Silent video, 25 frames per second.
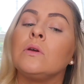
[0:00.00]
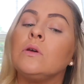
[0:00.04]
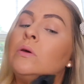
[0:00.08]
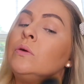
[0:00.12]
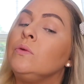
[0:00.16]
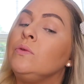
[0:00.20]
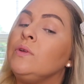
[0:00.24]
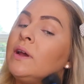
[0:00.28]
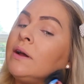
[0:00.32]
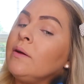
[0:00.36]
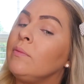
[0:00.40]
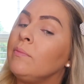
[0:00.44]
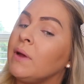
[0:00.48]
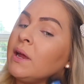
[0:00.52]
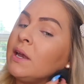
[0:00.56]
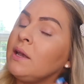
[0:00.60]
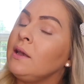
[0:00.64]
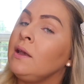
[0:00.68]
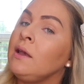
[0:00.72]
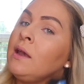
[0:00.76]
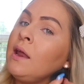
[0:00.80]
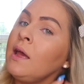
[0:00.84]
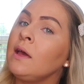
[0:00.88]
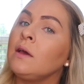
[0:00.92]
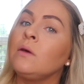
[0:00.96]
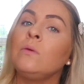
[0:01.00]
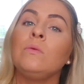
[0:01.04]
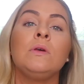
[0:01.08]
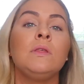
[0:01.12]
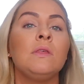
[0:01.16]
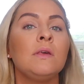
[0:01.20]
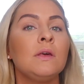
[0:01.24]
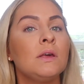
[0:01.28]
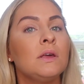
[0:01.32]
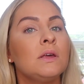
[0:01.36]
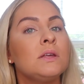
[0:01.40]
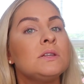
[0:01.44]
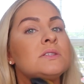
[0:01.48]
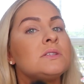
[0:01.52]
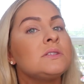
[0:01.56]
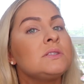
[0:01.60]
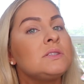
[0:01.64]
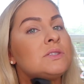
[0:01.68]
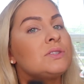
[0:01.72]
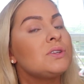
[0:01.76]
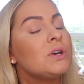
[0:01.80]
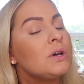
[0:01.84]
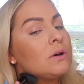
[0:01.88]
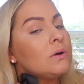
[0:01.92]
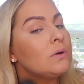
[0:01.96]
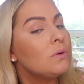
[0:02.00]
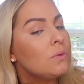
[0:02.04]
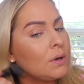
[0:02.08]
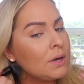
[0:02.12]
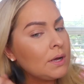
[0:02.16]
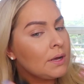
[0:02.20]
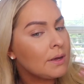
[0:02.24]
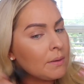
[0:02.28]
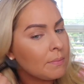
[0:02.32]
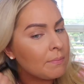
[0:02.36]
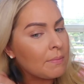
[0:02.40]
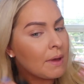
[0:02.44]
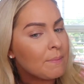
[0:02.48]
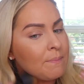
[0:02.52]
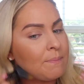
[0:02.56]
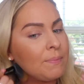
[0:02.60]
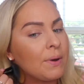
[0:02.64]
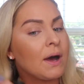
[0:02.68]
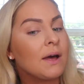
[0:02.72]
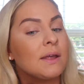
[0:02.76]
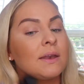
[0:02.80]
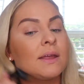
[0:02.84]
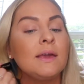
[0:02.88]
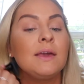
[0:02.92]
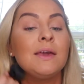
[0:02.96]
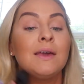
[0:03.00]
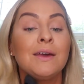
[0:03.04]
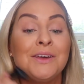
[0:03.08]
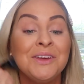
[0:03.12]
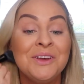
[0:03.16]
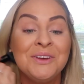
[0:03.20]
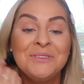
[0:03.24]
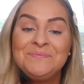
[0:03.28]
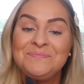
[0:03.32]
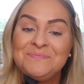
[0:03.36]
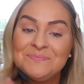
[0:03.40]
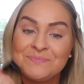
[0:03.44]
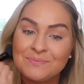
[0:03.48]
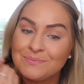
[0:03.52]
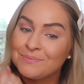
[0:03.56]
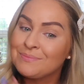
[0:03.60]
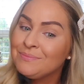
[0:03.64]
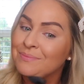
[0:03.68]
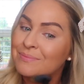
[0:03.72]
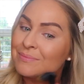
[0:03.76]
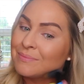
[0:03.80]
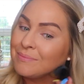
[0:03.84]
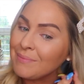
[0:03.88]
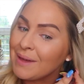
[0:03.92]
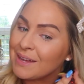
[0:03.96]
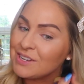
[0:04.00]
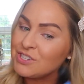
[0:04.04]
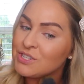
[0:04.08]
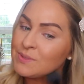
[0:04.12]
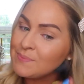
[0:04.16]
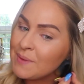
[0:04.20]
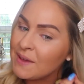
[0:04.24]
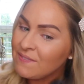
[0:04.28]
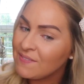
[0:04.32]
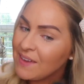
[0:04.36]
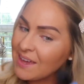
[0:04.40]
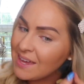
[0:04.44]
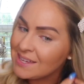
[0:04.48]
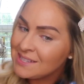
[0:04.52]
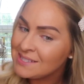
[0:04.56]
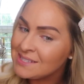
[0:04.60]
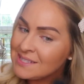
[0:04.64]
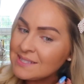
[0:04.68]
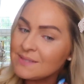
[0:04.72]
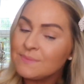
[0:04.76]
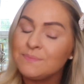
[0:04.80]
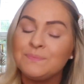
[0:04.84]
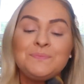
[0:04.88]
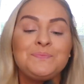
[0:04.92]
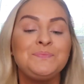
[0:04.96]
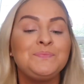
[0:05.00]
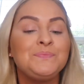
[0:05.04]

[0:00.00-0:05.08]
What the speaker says: Go down my neck with it so my body matches my face.